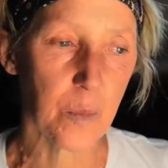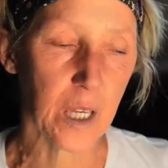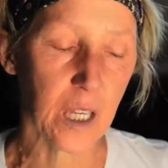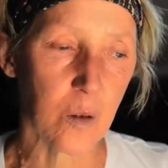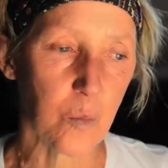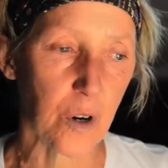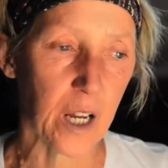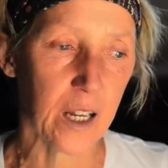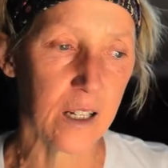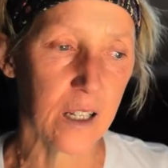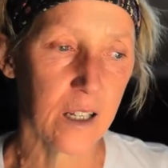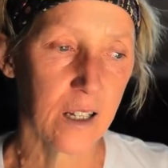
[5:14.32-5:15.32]
making
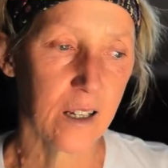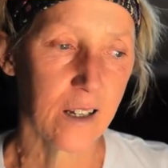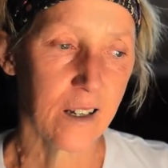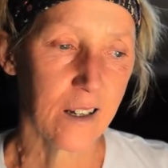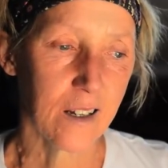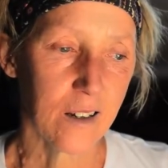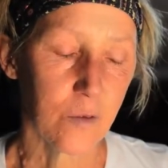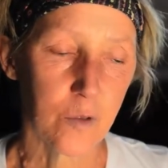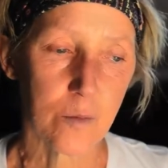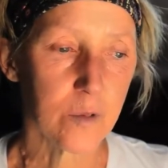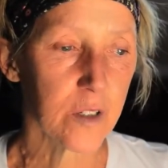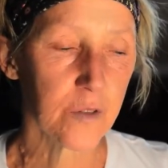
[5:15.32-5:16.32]
bread
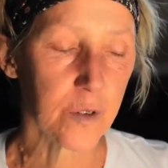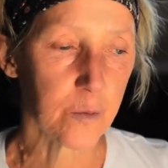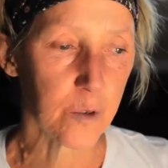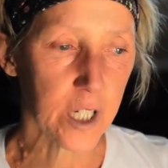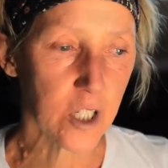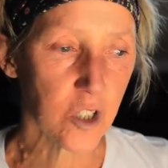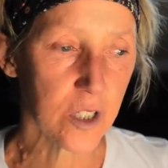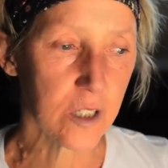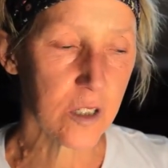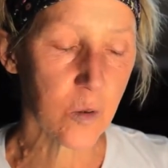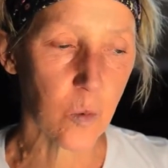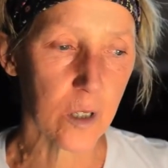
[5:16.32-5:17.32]
from different
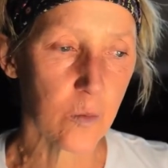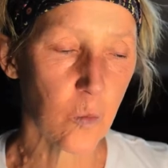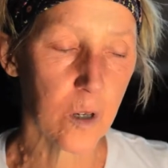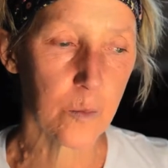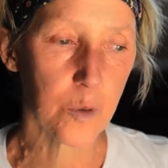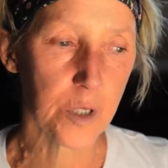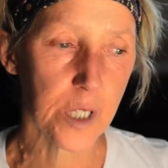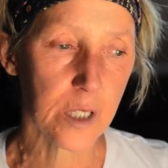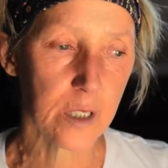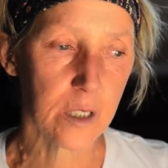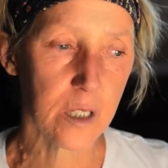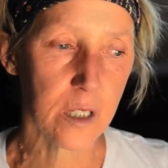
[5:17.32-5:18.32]
regions, what one
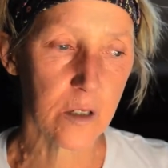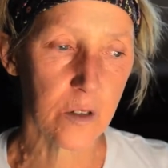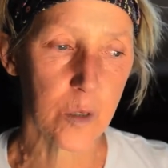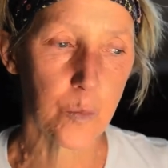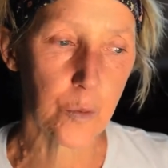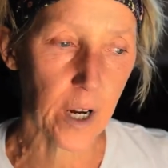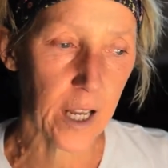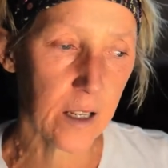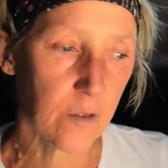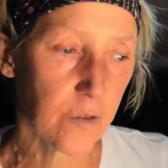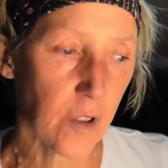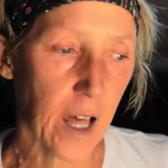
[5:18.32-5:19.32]
person considers
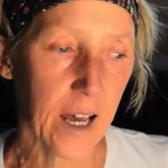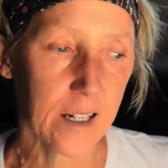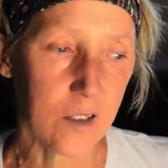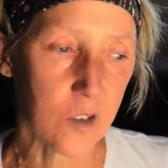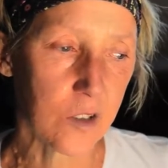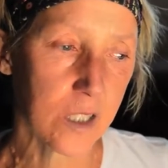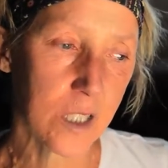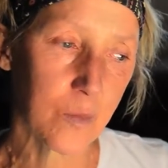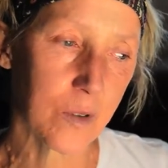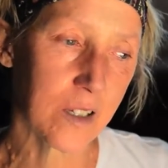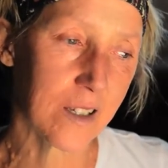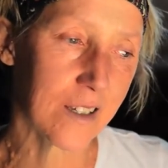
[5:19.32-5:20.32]
bread, flat and
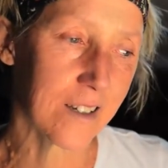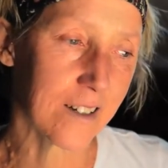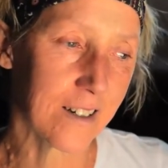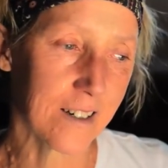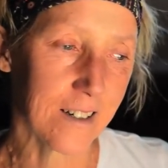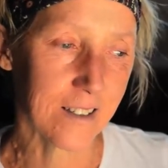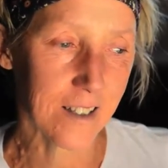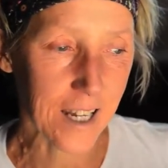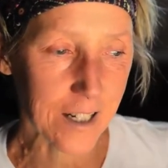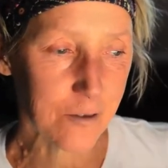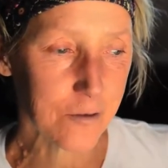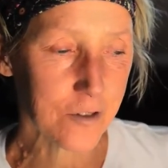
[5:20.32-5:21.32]
crispy, uh,
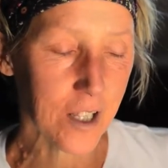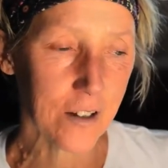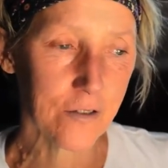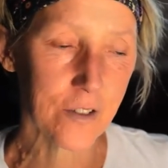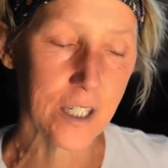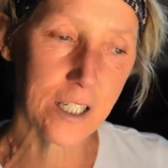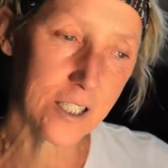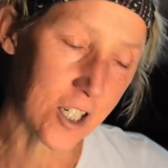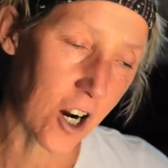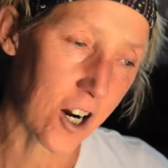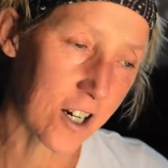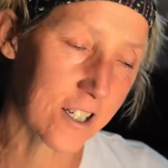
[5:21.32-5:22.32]
light and fluffy,
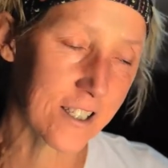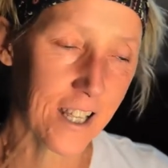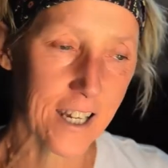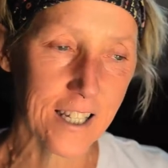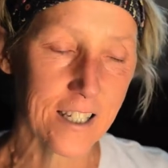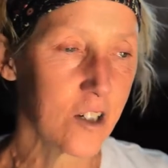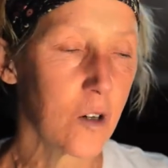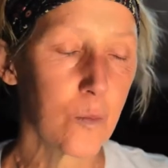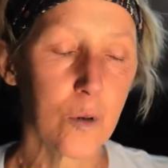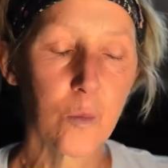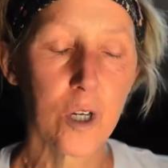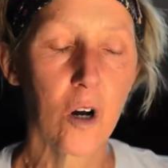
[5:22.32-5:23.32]
dark, light, you know,
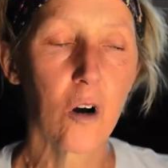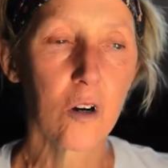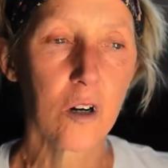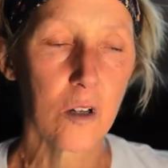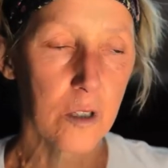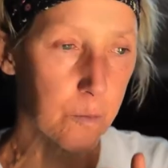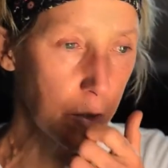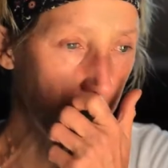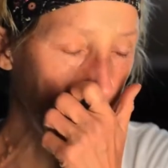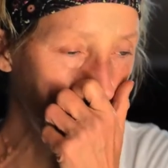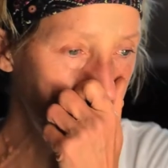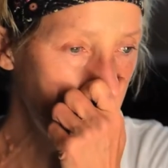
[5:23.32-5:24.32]
but we all call it
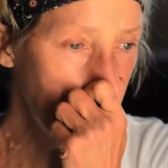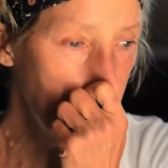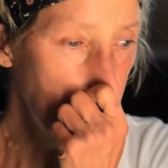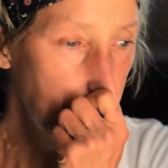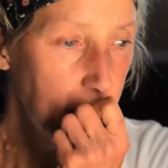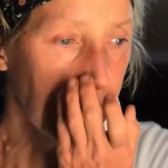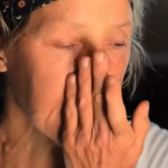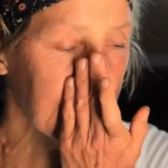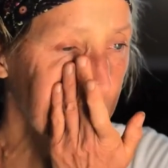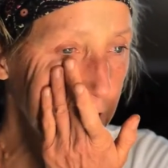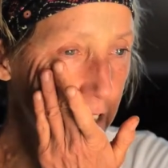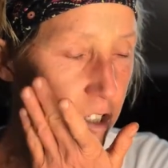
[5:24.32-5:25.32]
bread. I
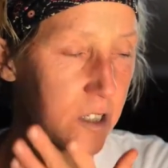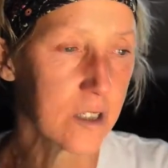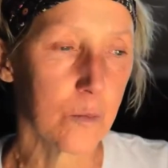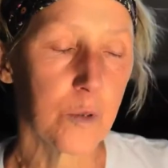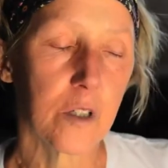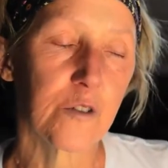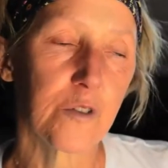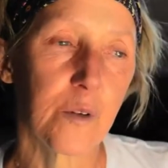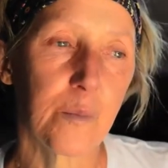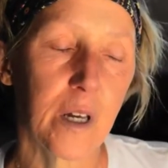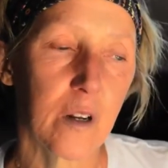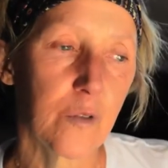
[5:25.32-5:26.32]
think it's just a
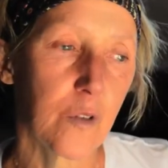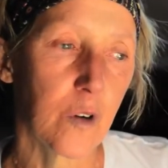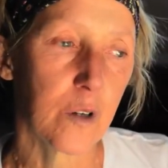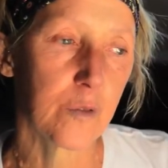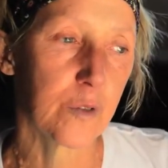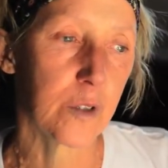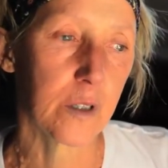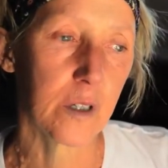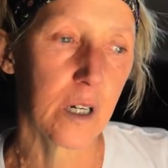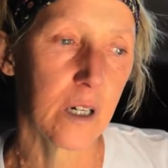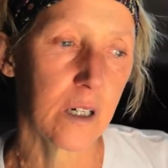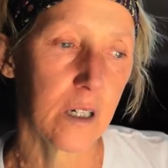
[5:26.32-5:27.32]
beautiful metaphor for,
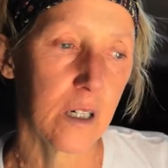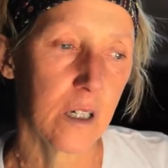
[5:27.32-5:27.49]
uh,